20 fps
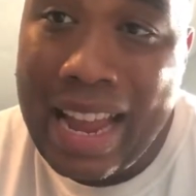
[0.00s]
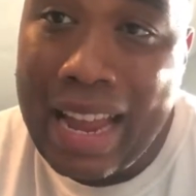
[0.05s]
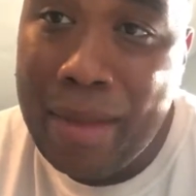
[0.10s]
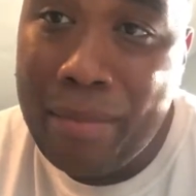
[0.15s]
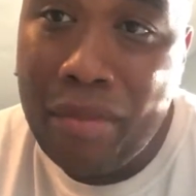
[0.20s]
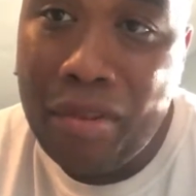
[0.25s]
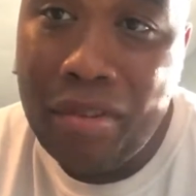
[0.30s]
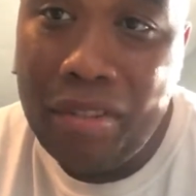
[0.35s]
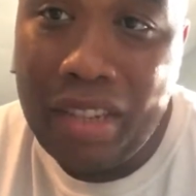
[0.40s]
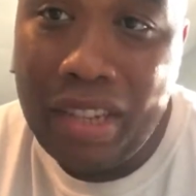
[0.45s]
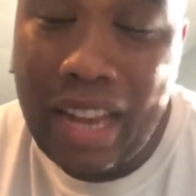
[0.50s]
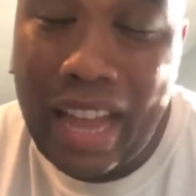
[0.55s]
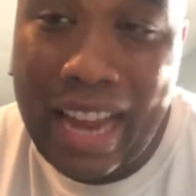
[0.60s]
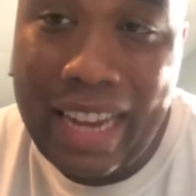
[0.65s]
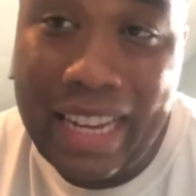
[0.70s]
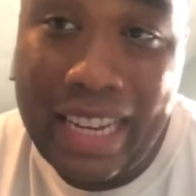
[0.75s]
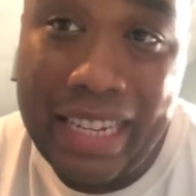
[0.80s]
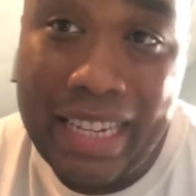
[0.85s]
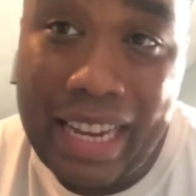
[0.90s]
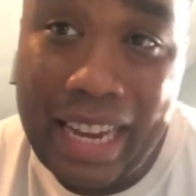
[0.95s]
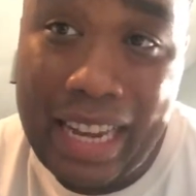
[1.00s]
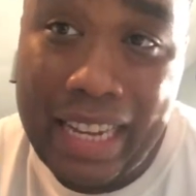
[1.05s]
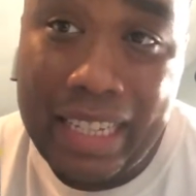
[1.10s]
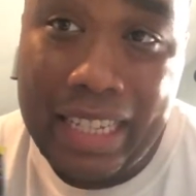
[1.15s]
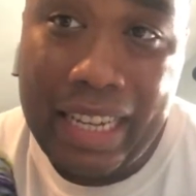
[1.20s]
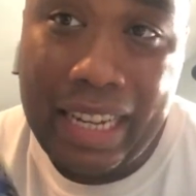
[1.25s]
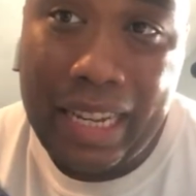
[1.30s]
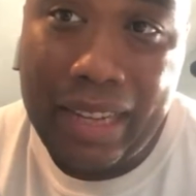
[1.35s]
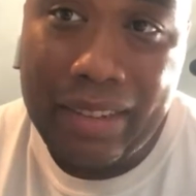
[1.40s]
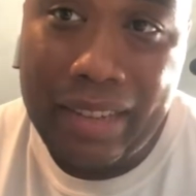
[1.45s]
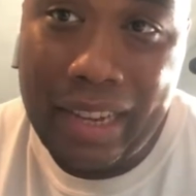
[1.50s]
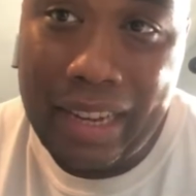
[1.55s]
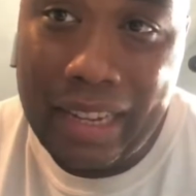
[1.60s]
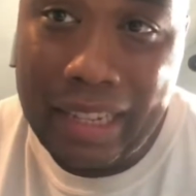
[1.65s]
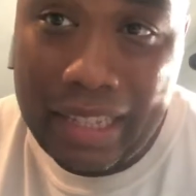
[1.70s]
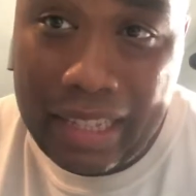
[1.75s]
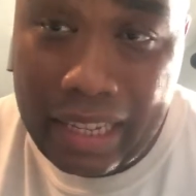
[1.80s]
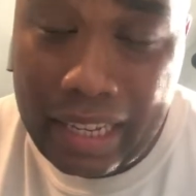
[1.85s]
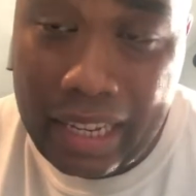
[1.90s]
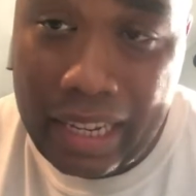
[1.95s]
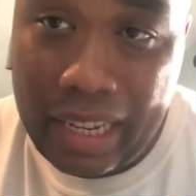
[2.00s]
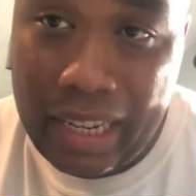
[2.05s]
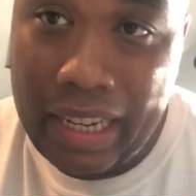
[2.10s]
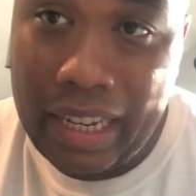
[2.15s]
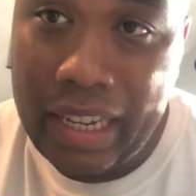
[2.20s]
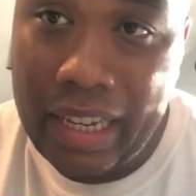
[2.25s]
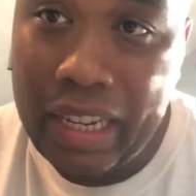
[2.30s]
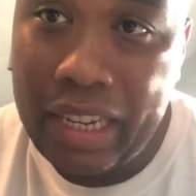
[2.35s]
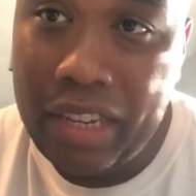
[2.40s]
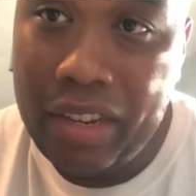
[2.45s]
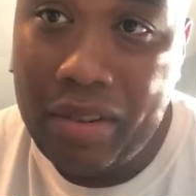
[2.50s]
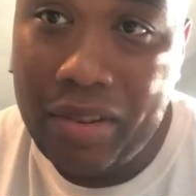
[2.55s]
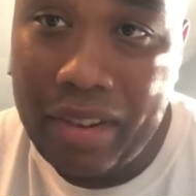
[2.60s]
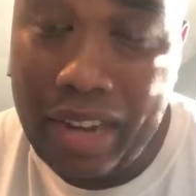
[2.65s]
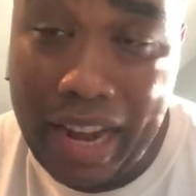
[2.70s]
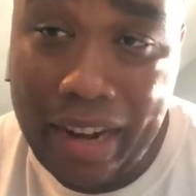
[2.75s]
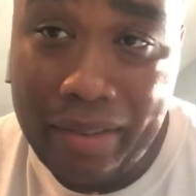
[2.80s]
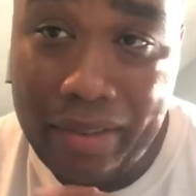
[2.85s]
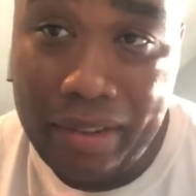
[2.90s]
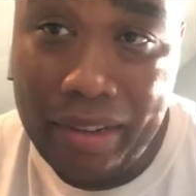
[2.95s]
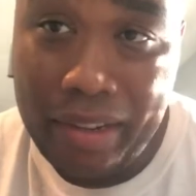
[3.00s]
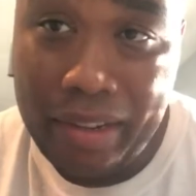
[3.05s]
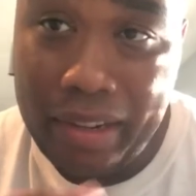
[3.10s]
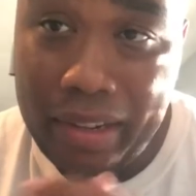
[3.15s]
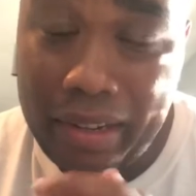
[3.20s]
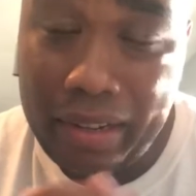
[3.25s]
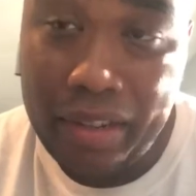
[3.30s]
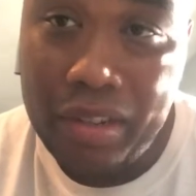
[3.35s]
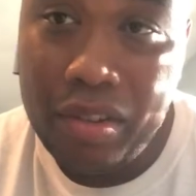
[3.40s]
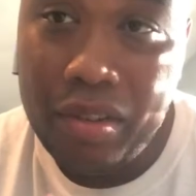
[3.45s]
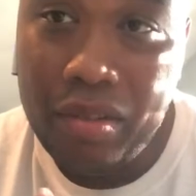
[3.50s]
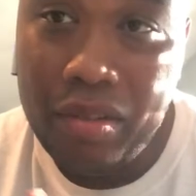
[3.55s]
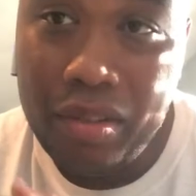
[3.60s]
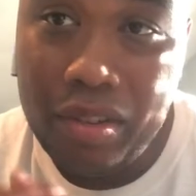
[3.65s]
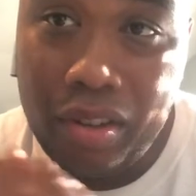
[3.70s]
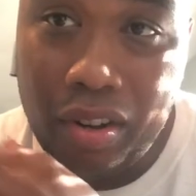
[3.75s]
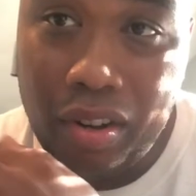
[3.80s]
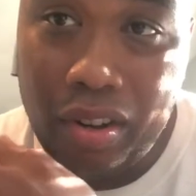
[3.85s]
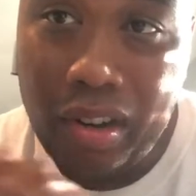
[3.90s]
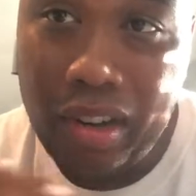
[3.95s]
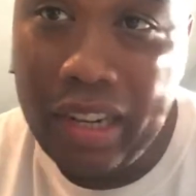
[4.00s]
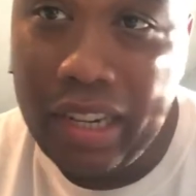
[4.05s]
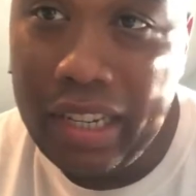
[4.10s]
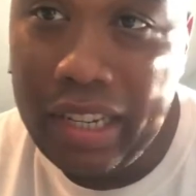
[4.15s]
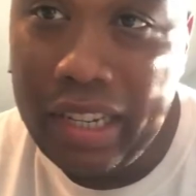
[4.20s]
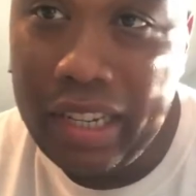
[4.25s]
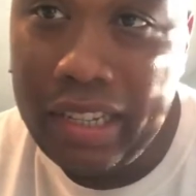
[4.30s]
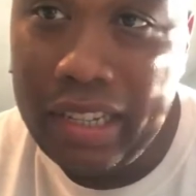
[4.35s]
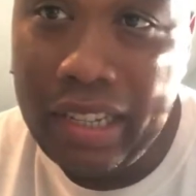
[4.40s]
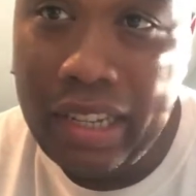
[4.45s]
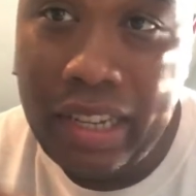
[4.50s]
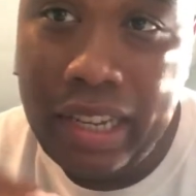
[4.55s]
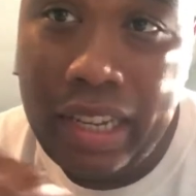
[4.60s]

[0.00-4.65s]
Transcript: most likely 9 times out of 10 you're not going to use all of this.